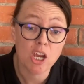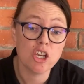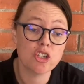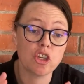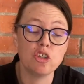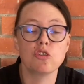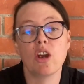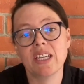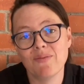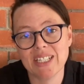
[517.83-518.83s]
so you
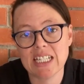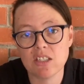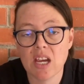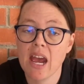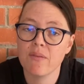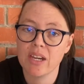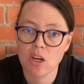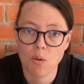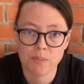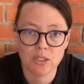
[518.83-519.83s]
don't even need to have a
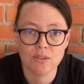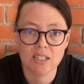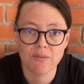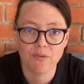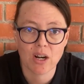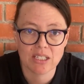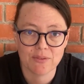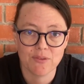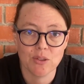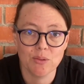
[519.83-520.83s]
computer in front
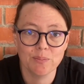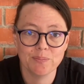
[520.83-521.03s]
of you.